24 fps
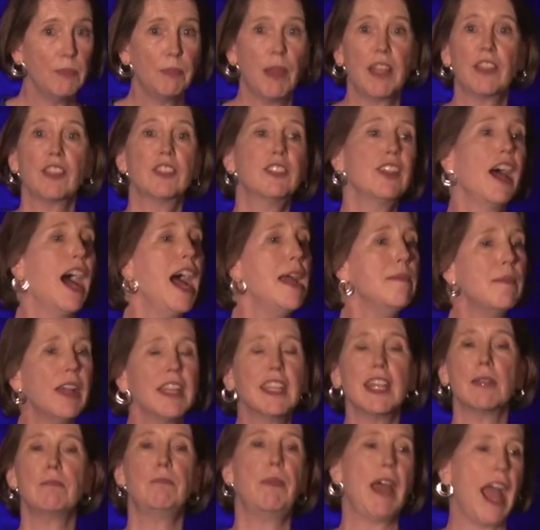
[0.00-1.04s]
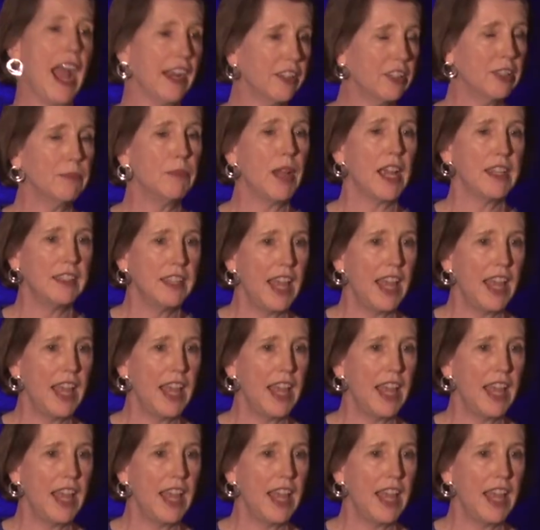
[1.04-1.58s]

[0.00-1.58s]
By the time I get back to my